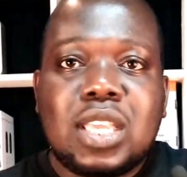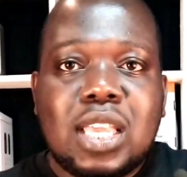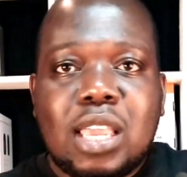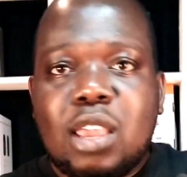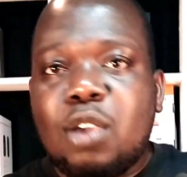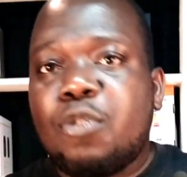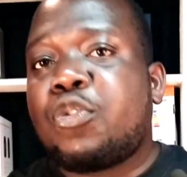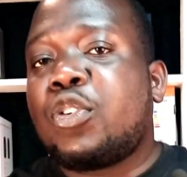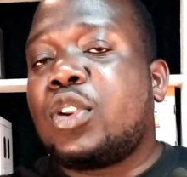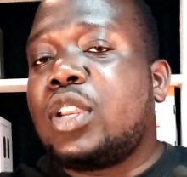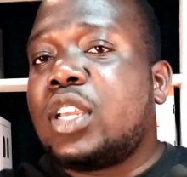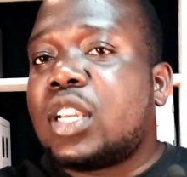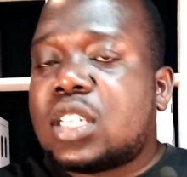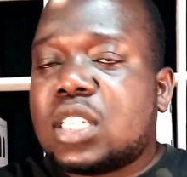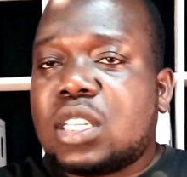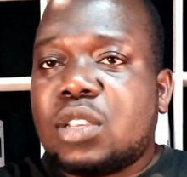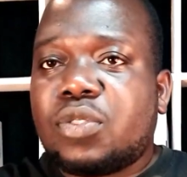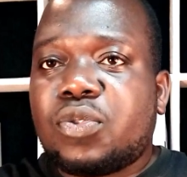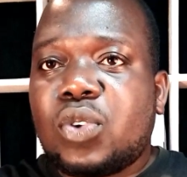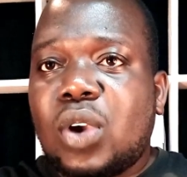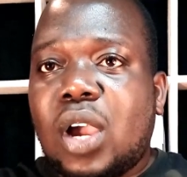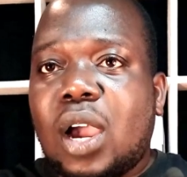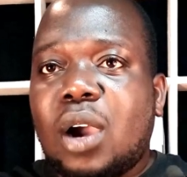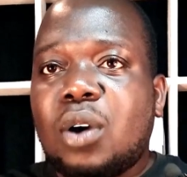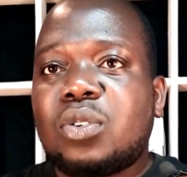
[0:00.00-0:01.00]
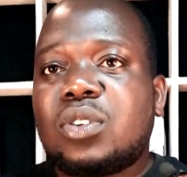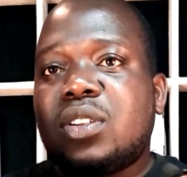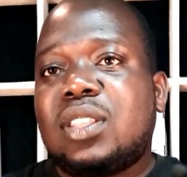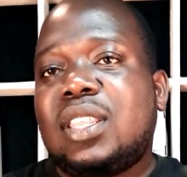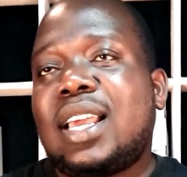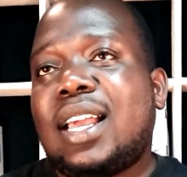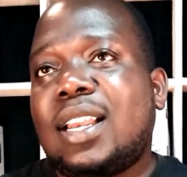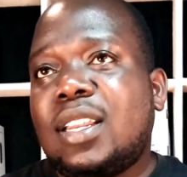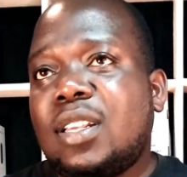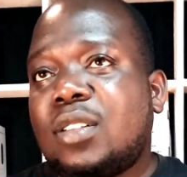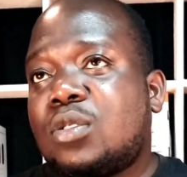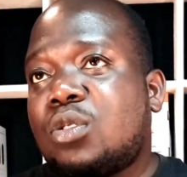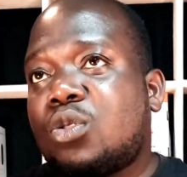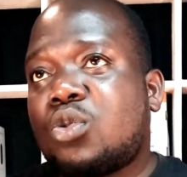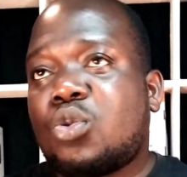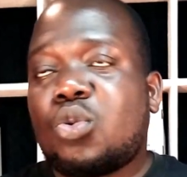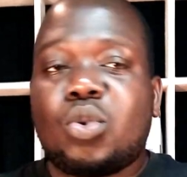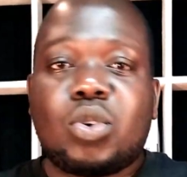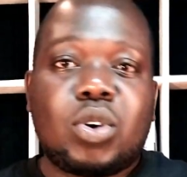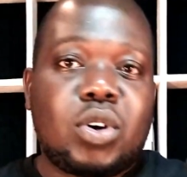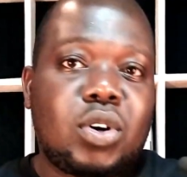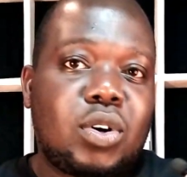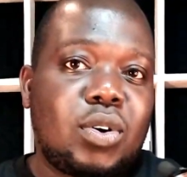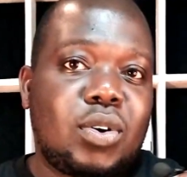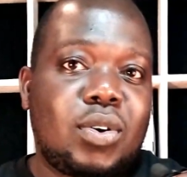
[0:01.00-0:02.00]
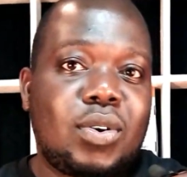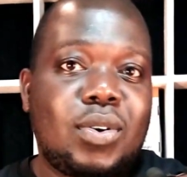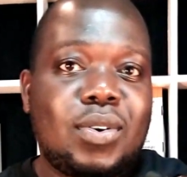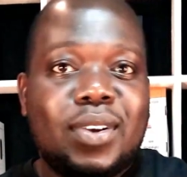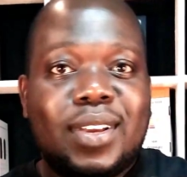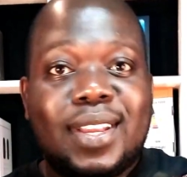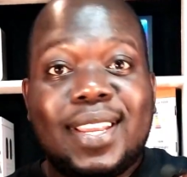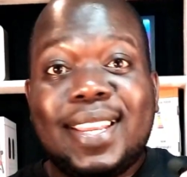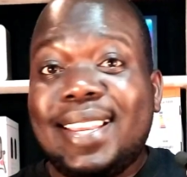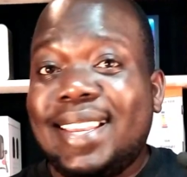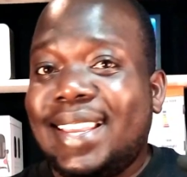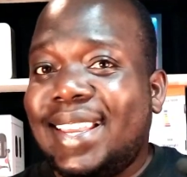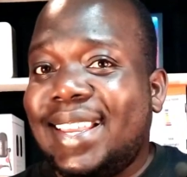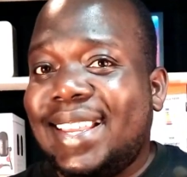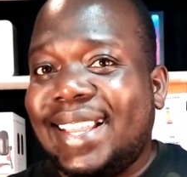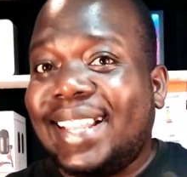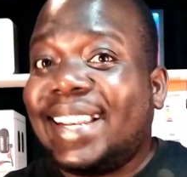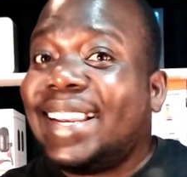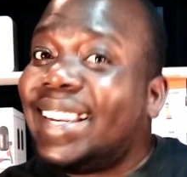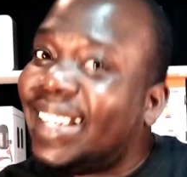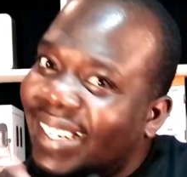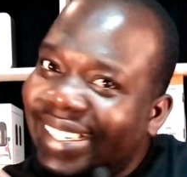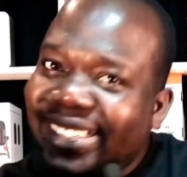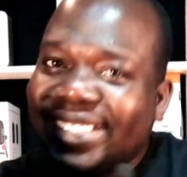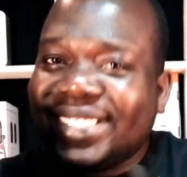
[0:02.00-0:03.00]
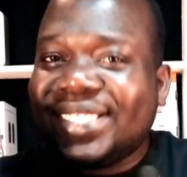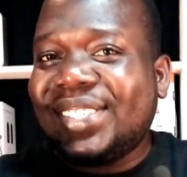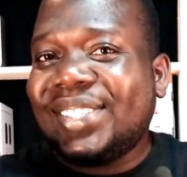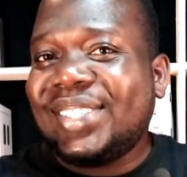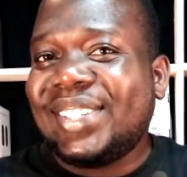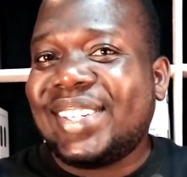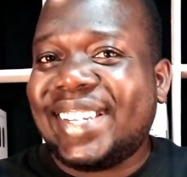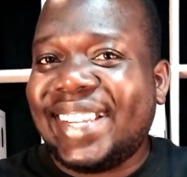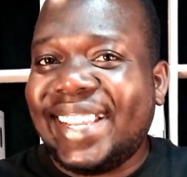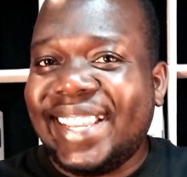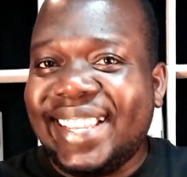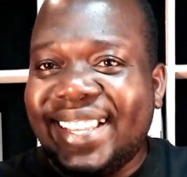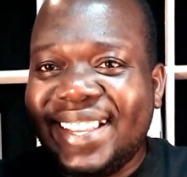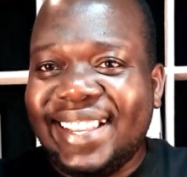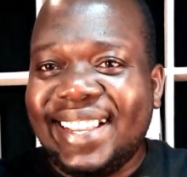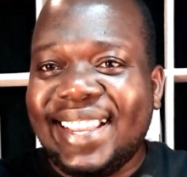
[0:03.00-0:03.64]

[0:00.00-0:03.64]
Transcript: Infinix, if you're out there, let's talk. Let's talk.